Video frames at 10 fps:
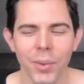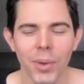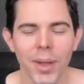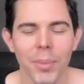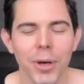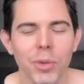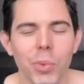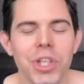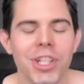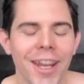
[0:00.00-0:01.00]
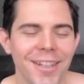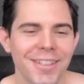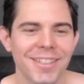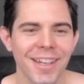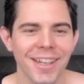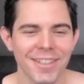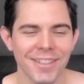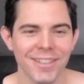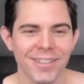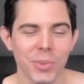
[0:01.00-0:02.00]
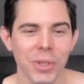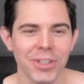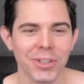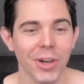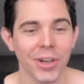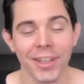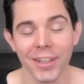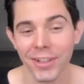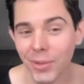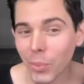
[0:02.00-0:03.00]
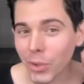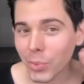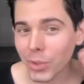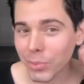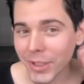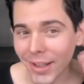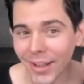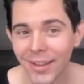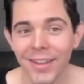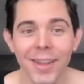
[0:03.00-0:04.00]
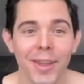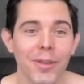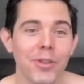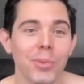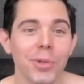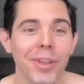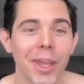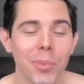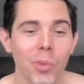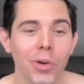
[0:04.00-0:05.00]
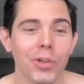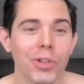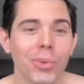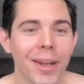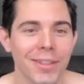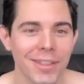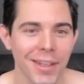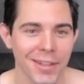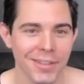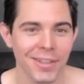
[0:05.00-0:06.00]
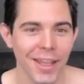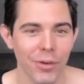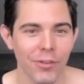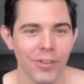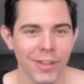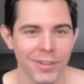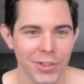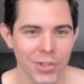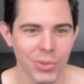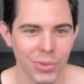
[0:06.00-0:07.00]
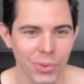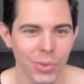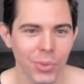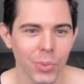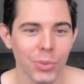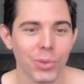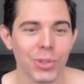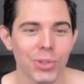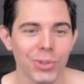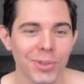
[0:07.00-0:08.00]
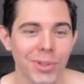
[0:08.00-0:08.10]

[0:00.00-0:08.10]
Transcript: about which exercises we are talking here? What would be the if you would name one or two exercises that every fencer should do, what would you?